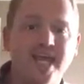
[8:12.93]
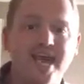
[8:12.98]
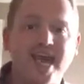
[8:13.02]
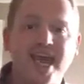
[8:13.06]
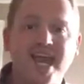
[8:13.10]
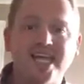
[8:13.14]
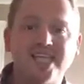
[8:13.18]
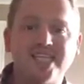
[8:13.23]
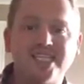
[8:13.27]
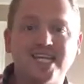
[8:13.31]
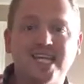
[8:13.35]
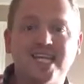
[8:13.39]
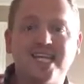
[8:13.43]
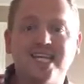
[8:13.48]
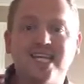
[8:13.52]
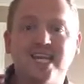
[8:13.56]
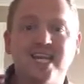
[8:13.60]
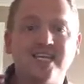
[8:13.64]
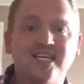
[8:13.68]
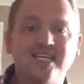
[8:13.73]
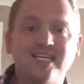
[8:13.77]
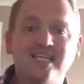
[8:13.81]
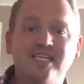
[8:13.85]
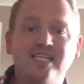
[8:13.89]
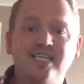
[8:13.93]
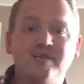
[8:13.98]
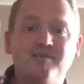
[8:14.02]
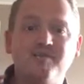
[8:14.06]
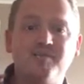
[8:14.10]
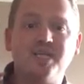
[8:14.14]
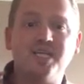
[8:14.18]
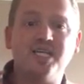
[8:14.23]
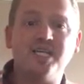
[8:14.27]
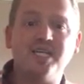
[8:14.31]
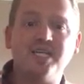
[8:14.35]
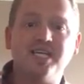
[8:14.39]

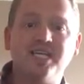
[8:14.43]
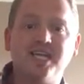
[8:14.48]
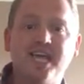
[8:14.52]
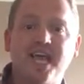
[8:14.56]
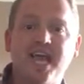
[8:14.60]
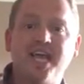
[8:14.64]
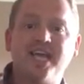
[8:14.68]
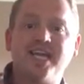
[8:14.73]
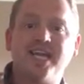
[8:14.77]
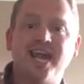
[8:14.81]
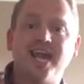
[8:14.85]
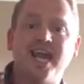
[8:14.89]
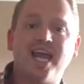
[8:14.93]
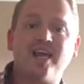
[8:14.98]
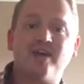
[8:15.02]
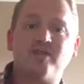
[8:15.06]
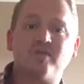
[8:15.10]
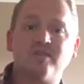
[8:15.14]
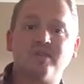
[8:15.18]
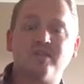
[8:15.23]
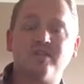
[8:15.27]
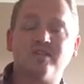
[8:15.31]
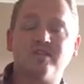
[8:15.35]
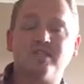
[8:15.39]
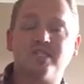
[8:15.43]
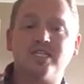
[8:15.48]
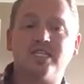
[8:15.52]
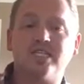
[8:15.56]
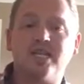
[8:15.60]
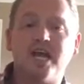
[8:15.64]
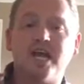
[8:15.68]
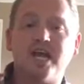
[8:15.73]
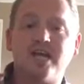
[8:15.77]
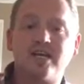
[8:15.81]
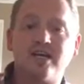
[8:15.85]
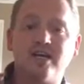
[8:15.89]
SandPeak
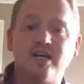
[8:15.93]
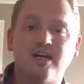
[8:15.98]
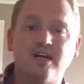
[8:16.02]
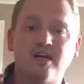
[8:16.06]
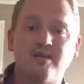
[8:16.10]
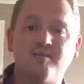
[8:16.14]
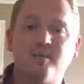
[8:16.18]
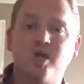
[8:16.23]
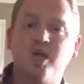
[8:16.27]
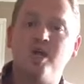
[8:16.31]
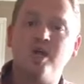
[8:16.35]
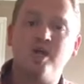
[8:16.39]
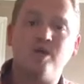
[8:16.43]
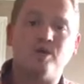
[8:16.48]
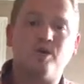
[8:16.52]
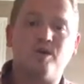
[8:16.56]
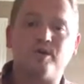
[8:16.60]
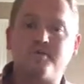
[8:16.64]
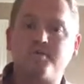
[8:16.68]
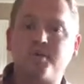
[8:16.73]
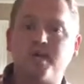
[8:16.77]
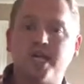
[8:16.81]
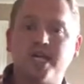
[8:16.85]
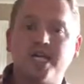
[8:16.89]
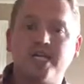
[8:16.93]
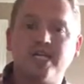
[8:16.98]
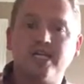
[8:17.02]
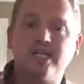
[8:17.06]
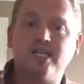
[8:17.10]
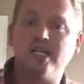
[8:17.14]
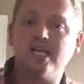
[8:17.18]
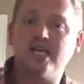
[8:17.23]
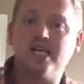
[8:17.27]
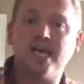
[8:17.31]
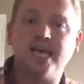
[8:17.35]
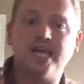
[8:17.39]
Realty.com or
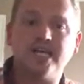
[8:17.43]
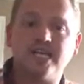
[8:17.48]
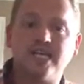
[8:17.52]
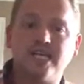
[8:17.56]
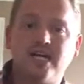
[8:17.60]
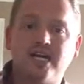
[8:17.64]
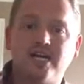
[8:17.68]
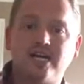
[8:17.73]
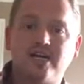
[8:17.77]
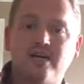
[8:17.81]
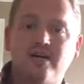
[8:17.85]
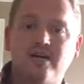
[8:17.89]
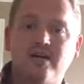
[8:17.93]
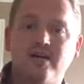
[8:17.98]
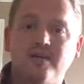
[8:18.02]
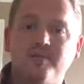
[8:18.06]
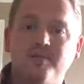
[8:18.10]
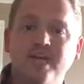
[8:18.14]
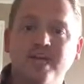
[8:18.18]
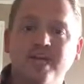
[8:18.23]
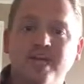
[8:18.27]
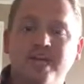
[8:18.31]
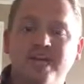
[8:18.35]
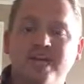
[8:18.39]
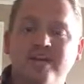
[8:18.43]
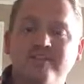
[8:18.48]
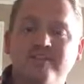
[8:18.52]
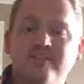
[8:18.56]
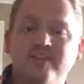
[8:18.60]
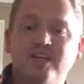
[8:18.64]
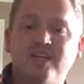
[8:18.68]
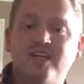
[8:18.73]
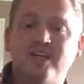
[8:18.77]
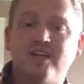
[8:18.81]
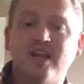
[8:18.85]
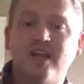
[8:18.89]
BradyLiette.com and
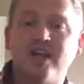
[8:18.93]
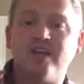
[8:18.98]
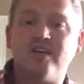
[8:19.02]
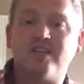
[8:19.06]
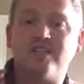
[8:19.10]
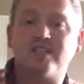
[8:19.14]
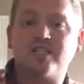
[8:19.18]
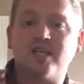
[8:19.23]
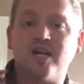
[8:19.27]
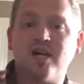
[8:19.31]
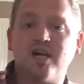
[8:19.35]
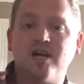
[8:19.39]
figure out,